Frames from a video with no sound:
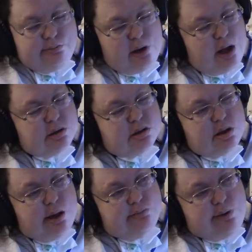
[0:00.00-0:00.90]
plus
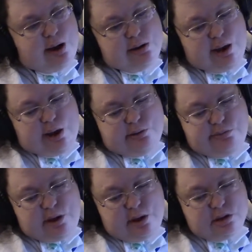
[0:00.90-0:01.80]
some by now,
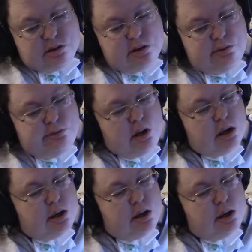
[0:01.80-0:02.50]
because you've